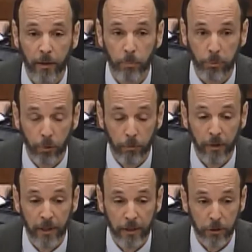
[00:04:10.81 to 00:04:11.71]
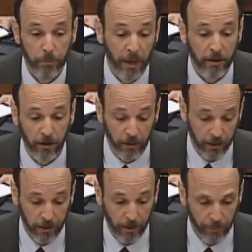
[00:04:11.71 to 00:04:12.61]
improve it,
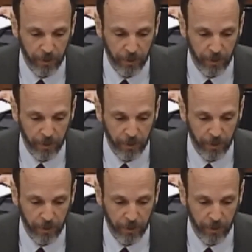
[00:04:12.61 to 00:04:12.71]
especially